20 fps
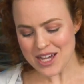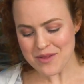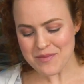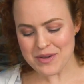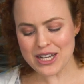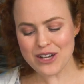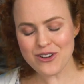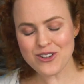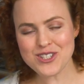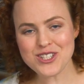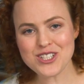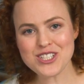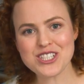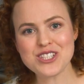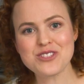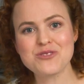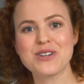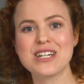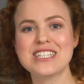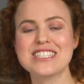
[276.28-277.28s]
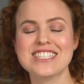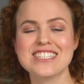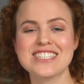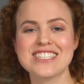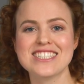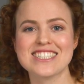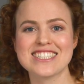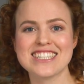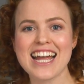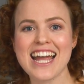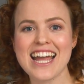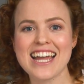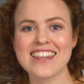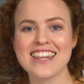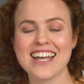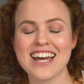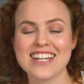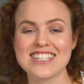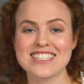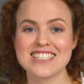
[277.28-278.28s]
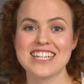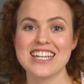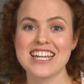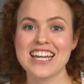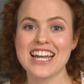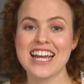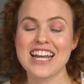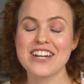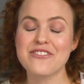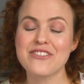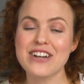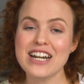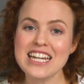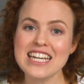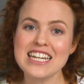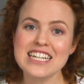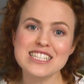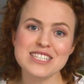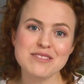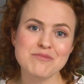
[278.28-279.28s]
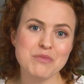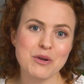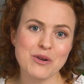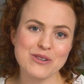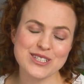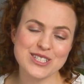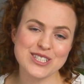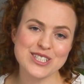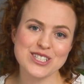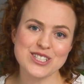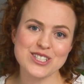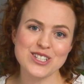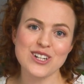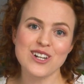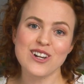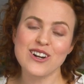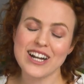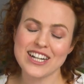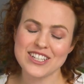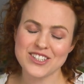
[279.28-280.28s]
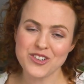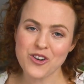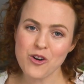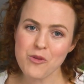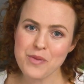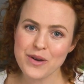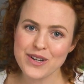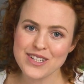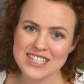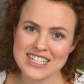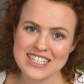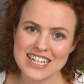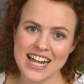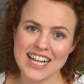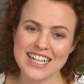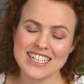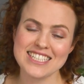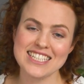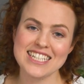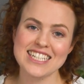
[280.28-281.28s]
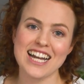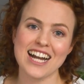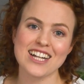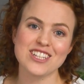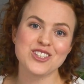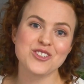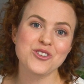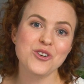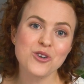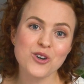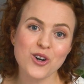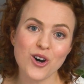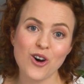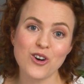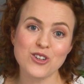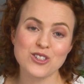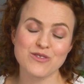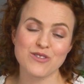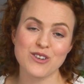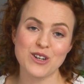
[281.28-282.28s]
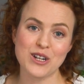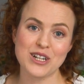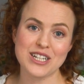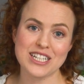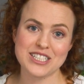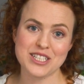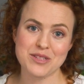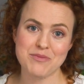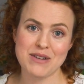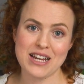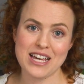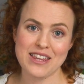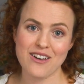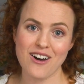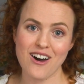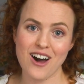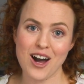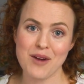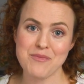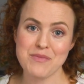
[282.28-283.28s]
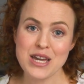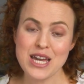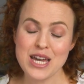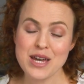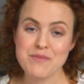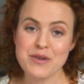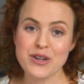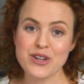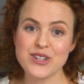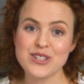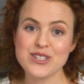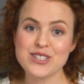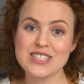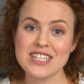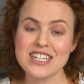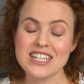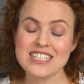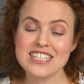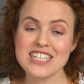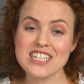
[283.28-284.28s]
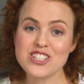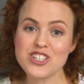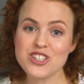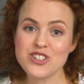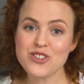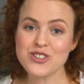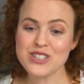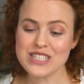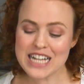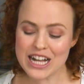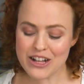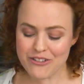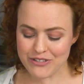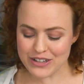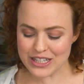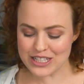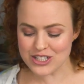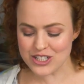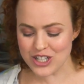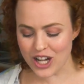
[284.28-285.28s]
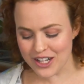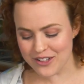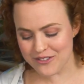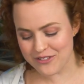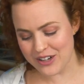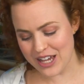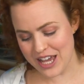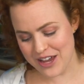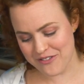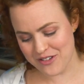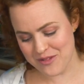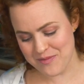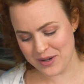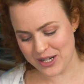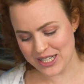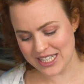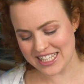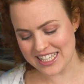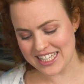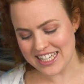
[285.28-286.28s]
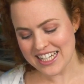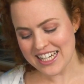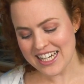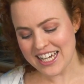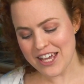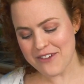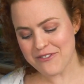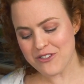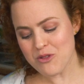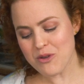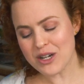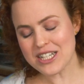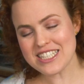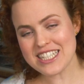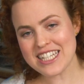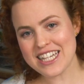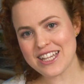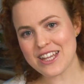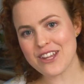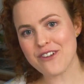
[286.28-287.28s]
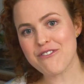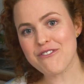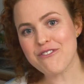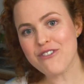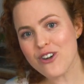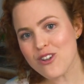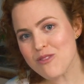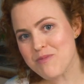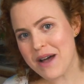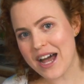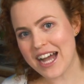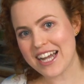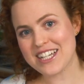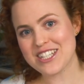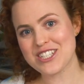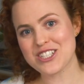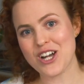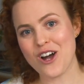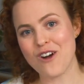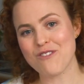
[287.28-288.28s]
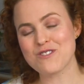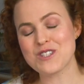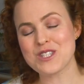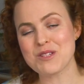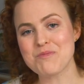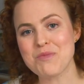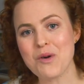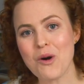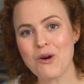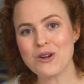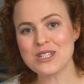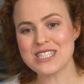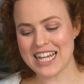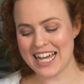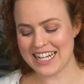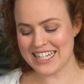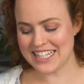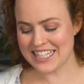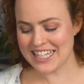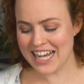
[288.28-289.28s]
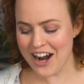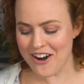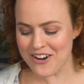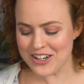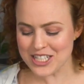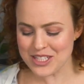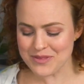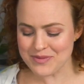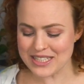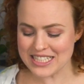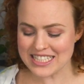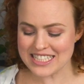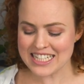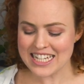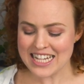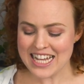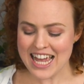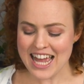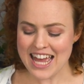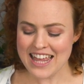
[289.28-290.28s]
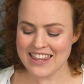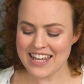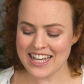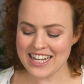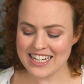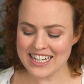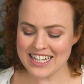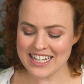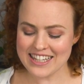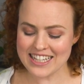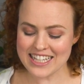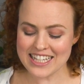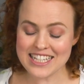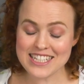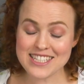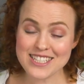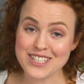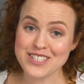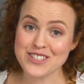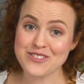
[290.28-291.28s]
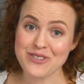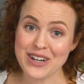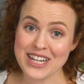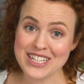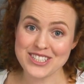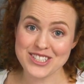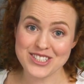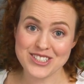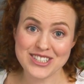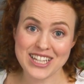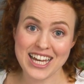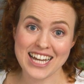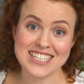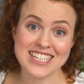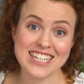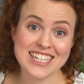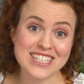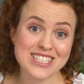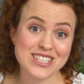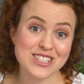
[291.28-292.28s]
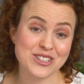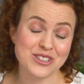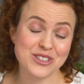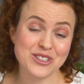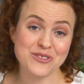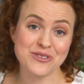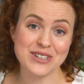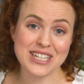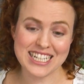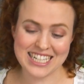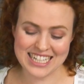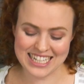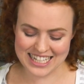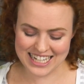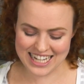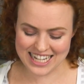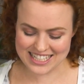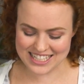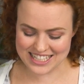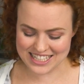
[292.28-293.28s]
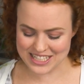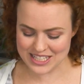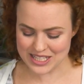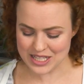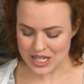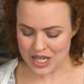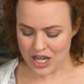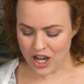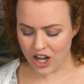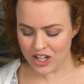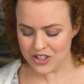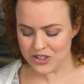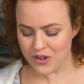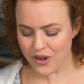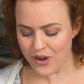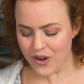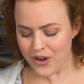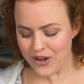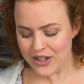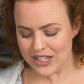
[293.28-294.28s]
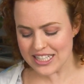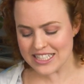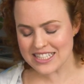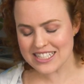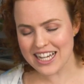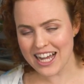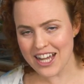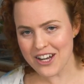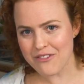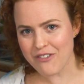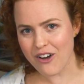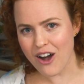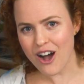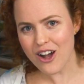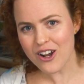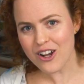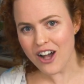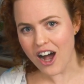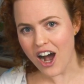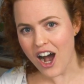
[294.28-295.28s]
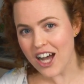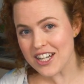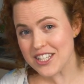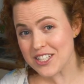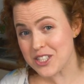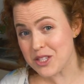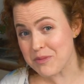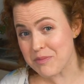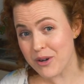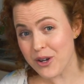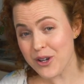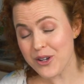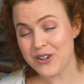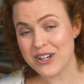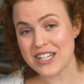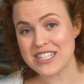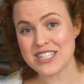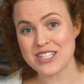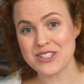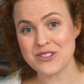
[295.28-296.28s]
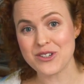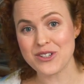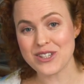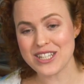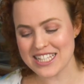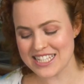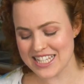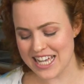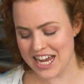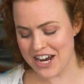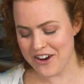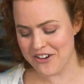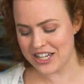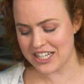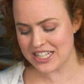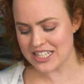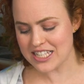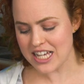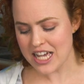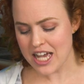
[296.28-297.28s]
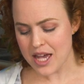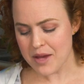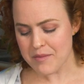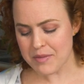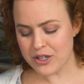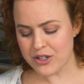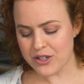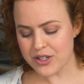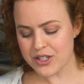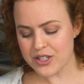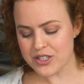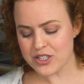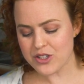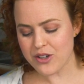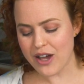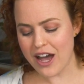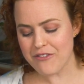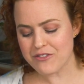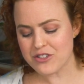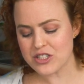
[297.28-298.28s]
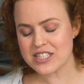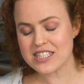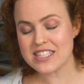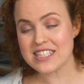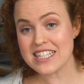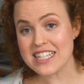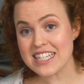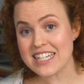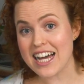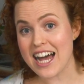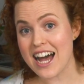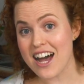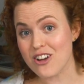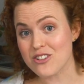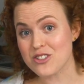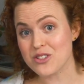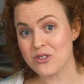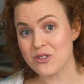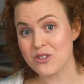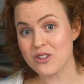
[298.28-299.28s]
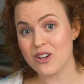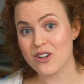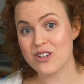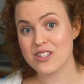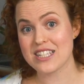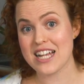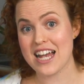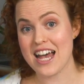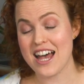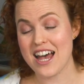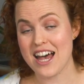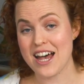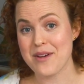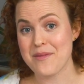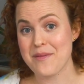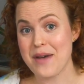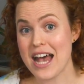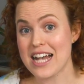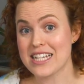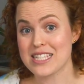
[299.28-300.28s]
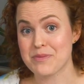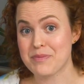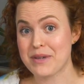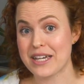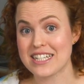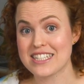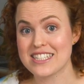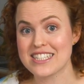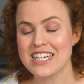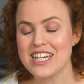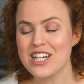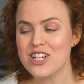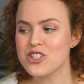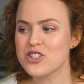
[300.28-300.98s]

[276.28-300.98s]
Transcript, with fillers: But I also just wanted to say that it really is important to look at your personality and your goals for learning to play the harp because teaching yourself is not for everybody. If you want to get the full package of support and encouragement, then the easiest way to do that is through weekly lessons. On your own, it's kind of hard, harder to progress in all these areas because you have to seek out all those uh, aspects.